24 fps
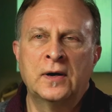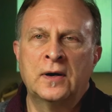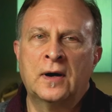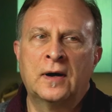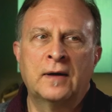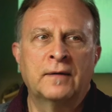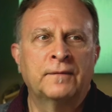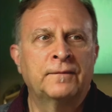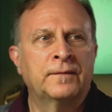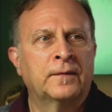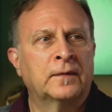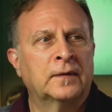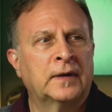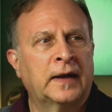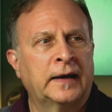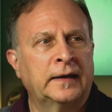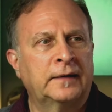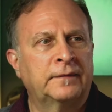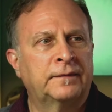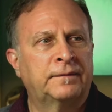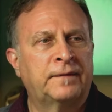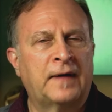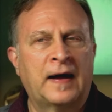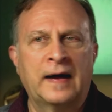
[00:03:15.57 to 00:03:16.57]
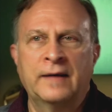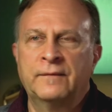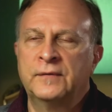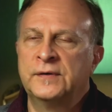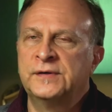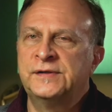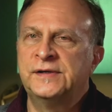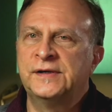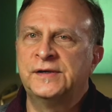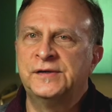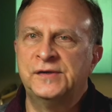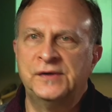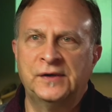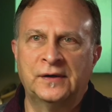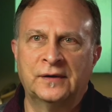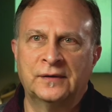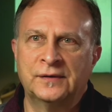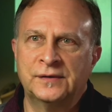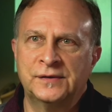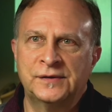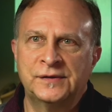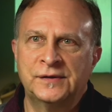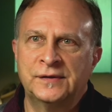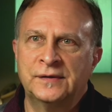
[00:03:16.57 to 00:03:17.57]
and off for like 5 or 6
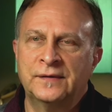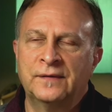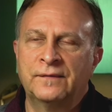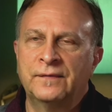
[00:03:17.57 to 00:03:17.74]
years